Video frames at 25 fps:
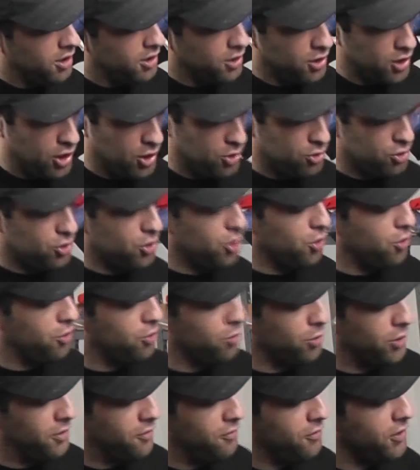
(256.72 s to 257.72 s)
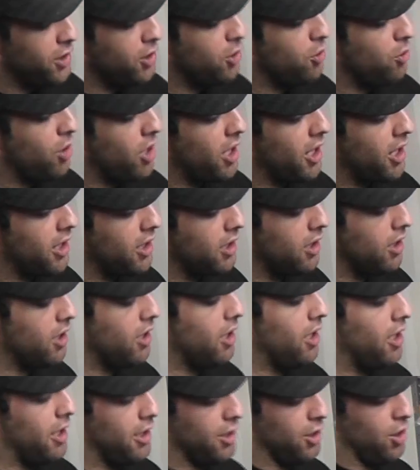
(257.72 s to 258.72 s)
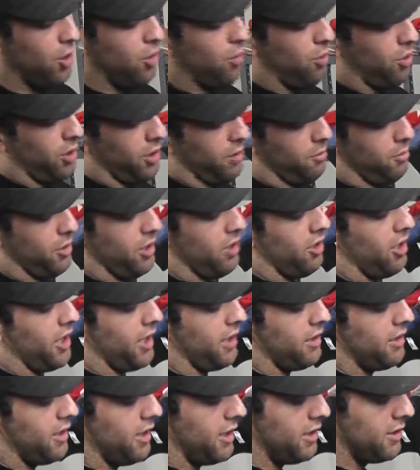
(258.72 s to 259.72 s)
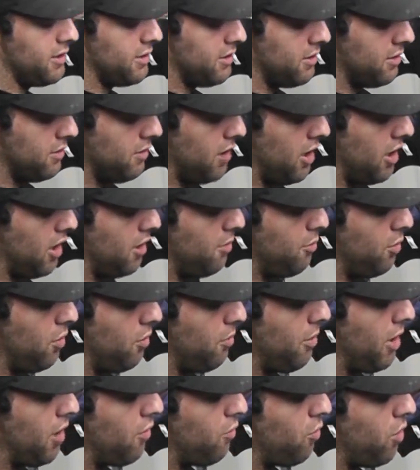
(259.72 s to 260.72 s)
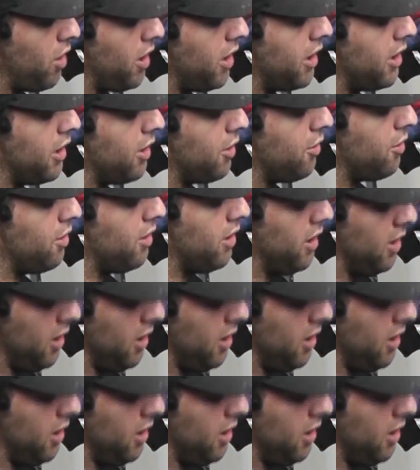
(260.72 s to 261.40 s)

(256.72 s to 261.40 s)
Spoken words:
2-3 feet away, and you don't want to be like this, but about right here